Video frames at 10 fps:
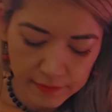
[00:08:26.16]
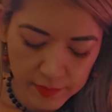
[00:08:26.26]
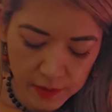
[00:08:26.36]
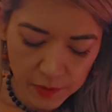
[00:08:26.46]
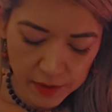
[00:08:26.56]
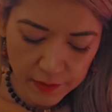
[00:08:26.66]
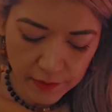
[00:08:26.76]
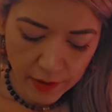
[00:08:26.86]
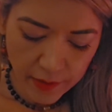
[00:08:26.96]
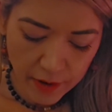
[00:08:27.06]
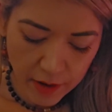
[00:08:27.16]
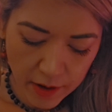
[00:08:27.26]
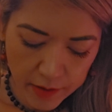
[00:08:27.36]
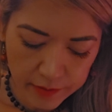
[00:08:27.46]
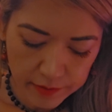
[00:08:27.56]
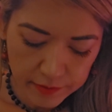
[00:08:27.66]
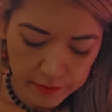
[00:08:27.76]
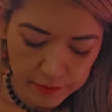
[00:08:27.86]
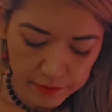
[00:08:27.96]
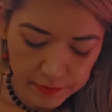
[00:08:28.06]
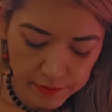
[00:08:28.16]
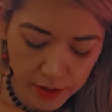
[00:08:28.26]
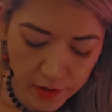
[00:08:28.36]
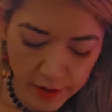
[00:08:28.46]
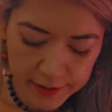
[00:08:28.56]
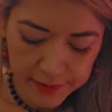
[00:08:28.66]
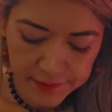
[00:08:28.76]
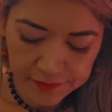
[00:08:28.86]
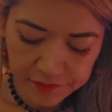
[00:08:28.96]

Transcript: It must be at the very bottom. Oh, there it is.